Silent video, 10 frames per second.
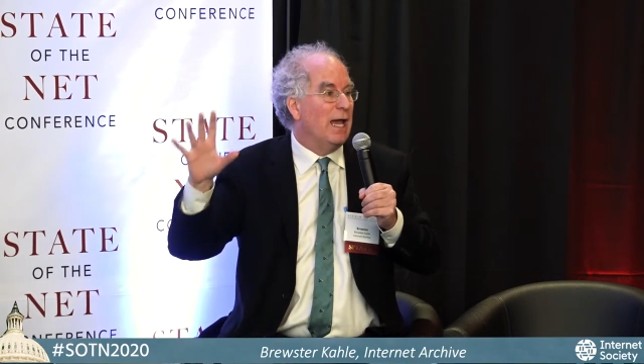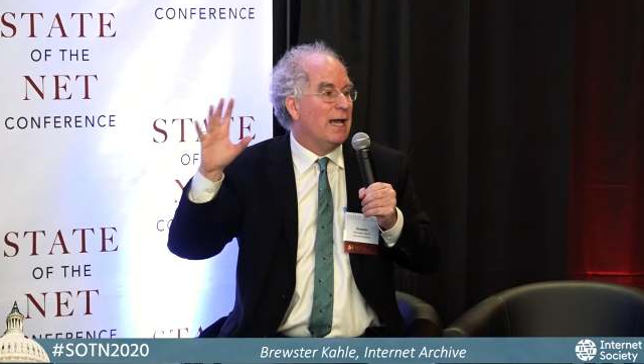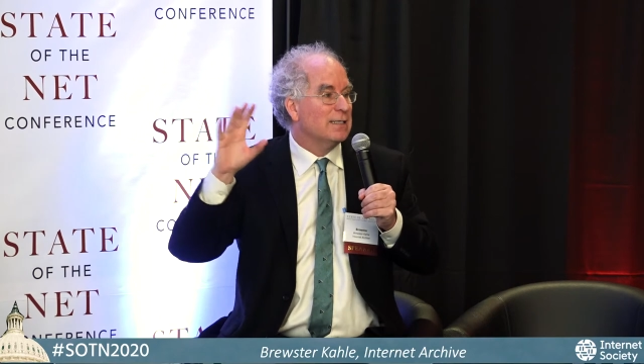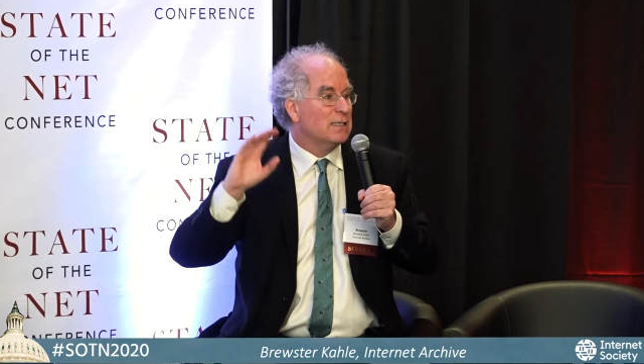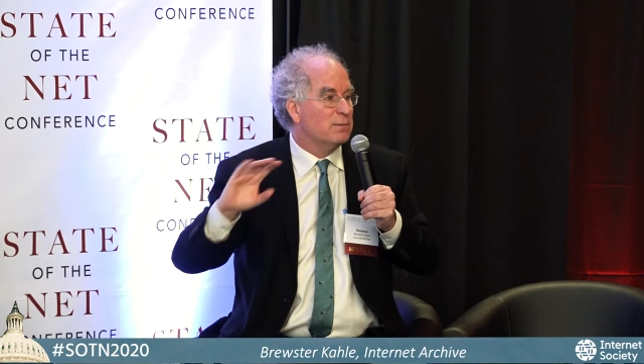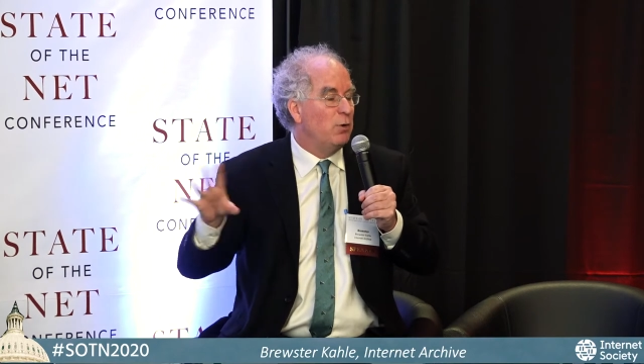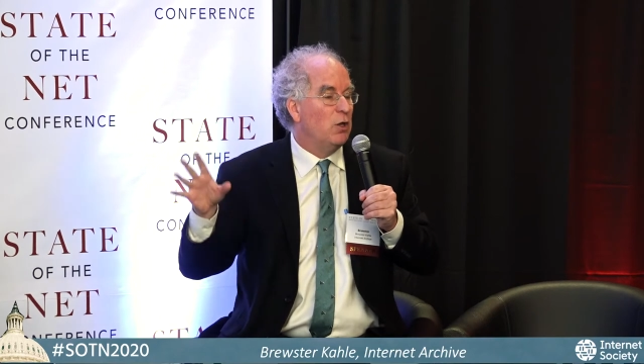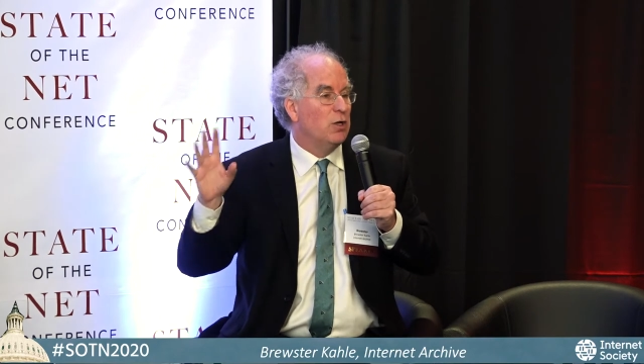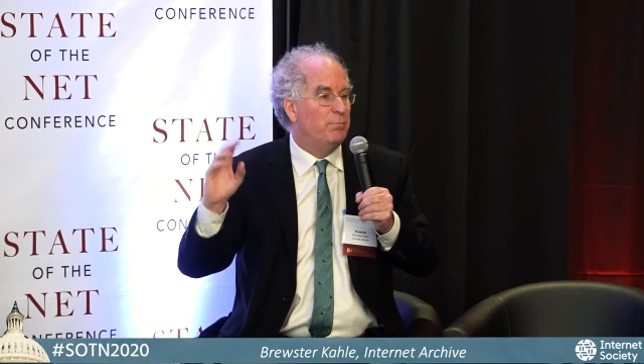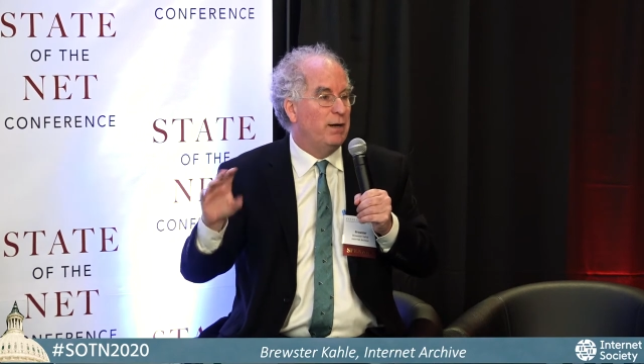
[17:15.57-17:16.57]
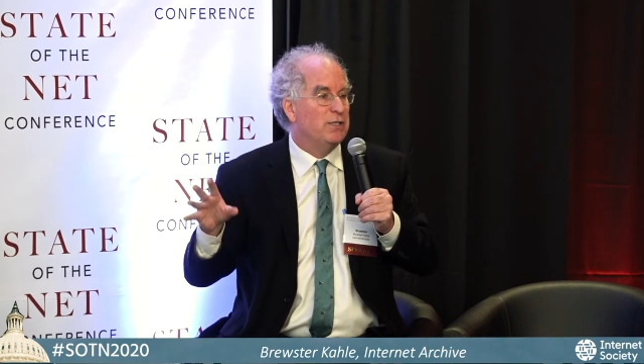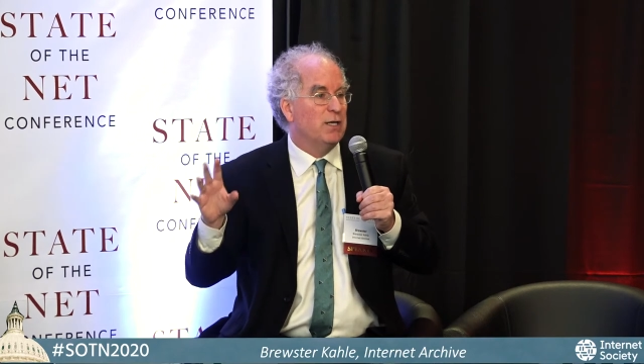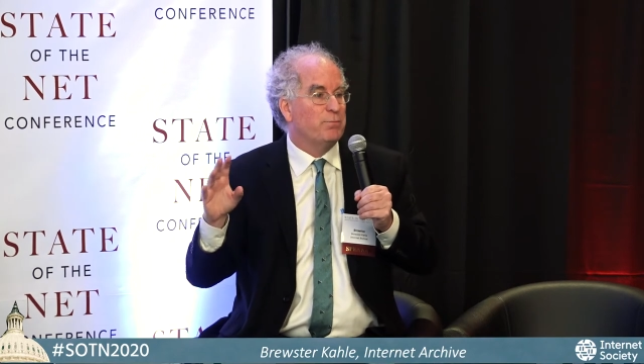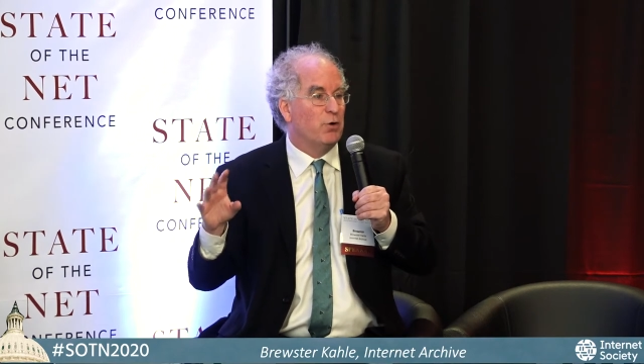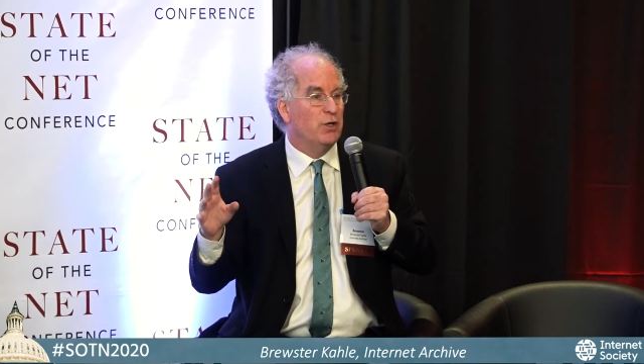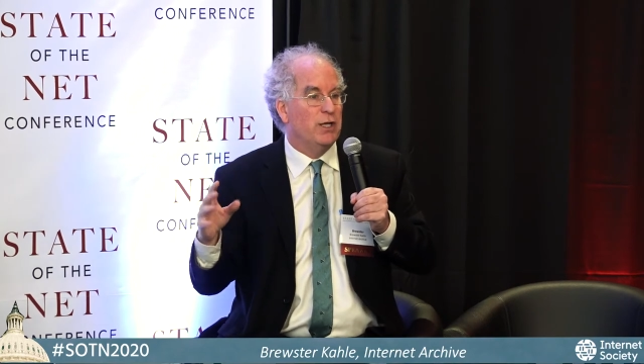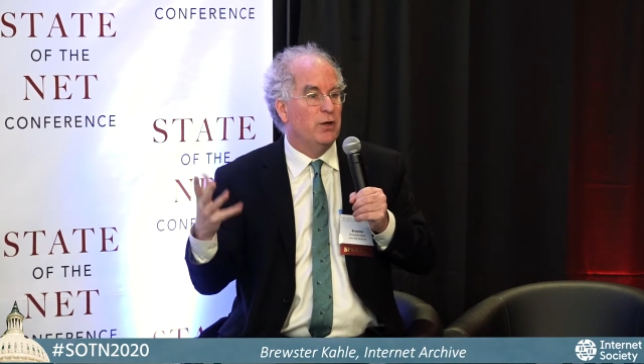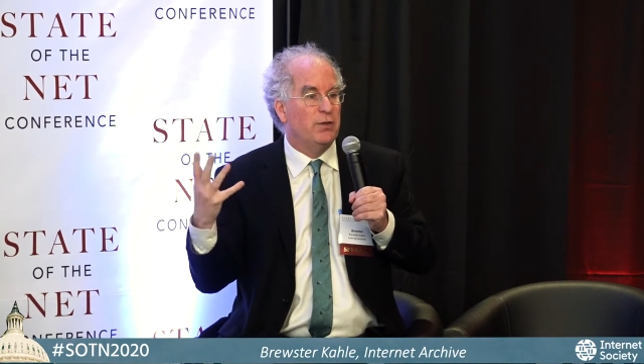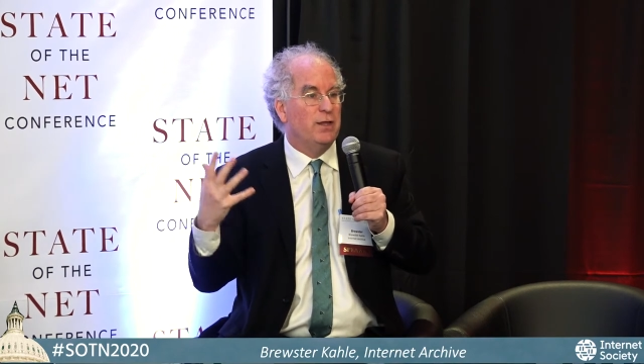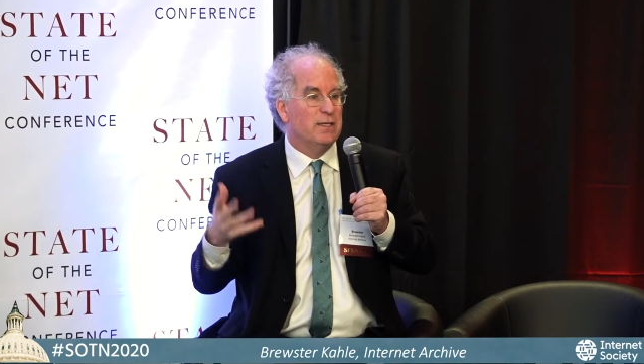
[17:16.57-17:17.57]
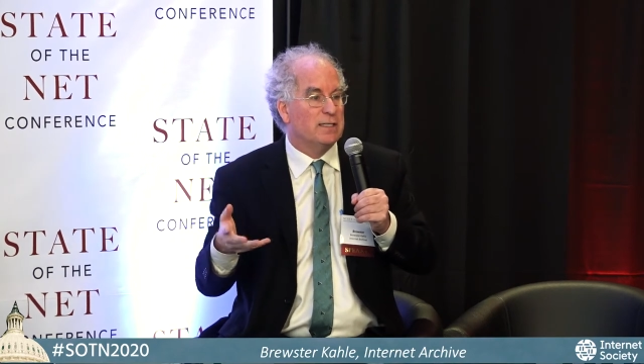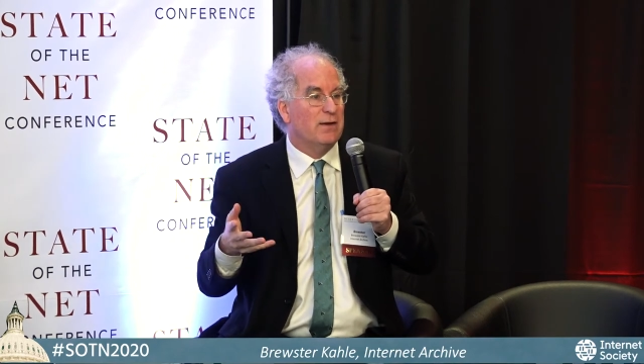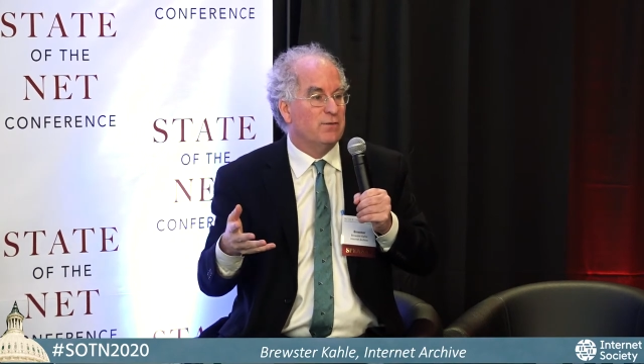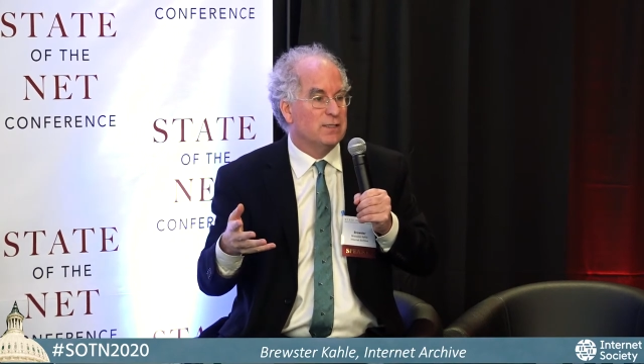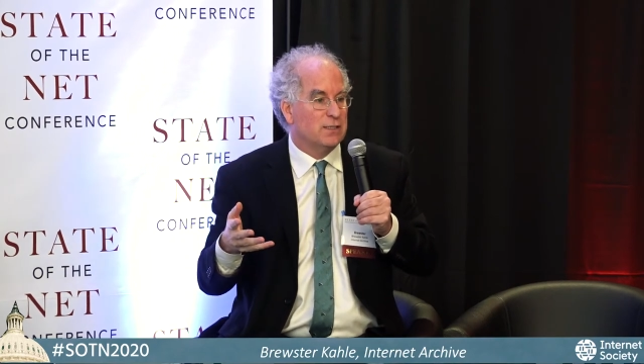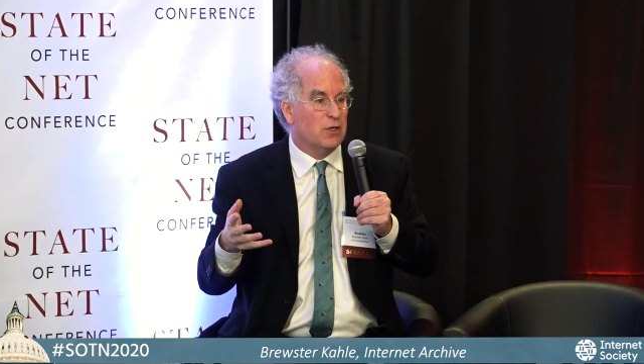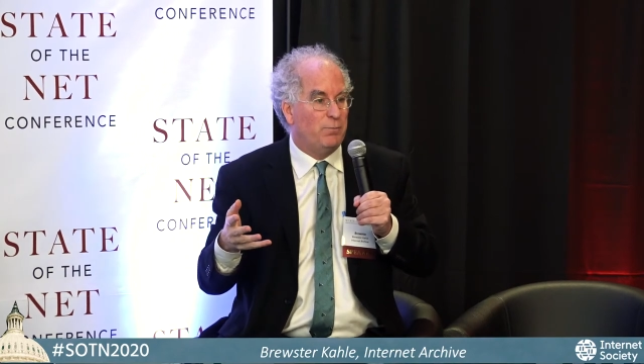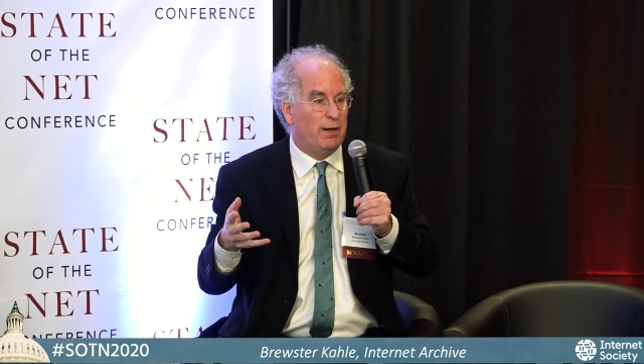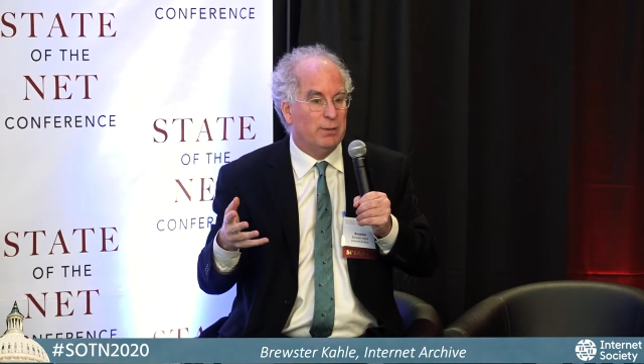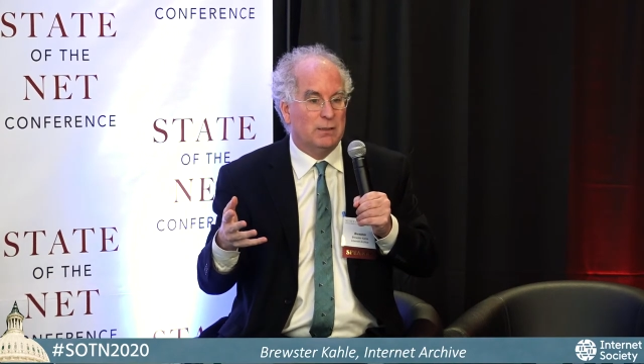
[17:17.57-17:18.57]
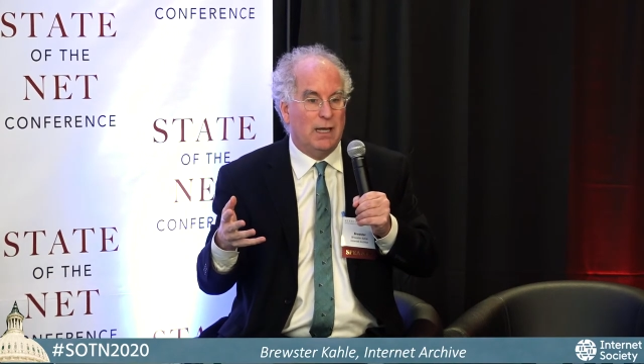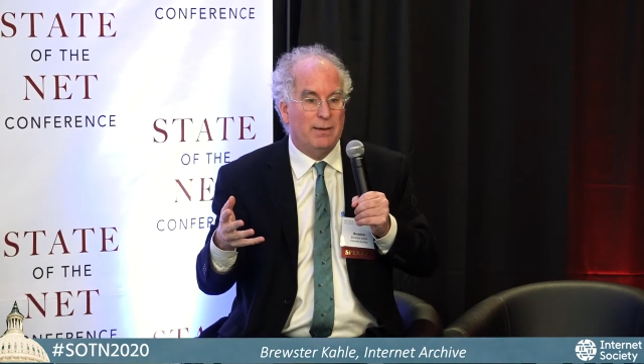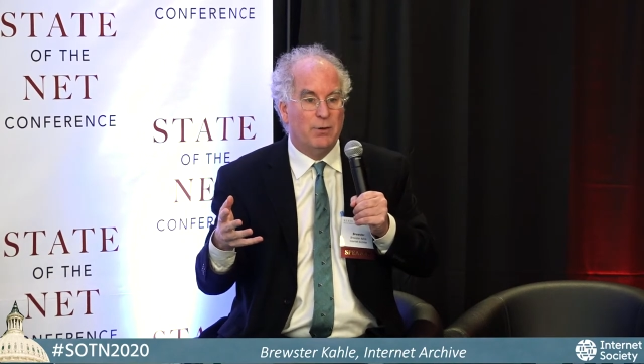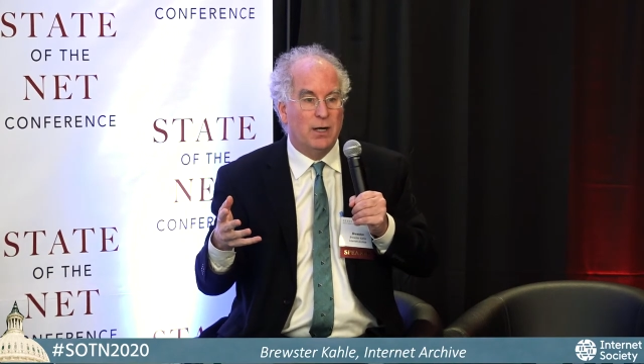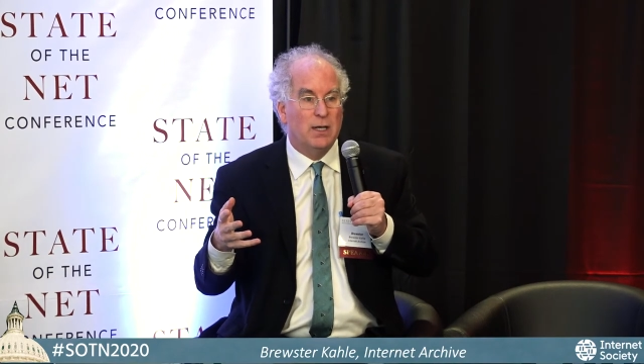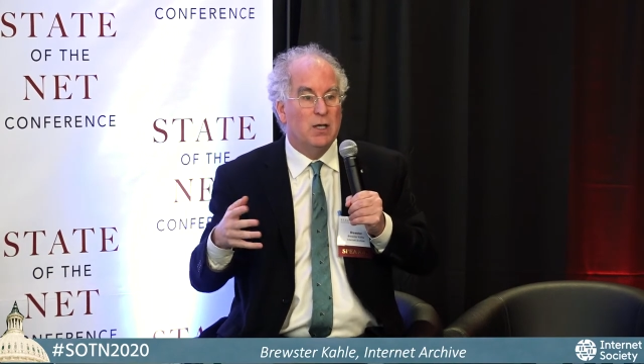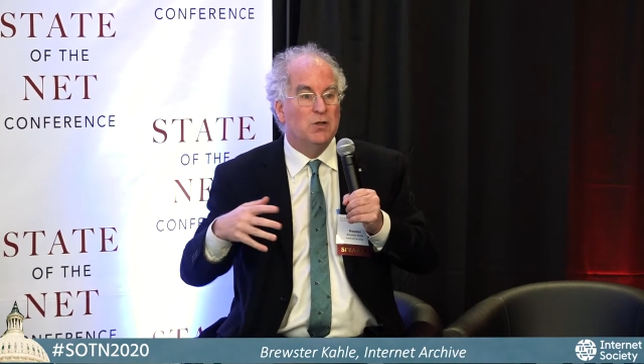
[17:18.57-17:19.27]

has a smaller budget per year than the San Francisco Public Library.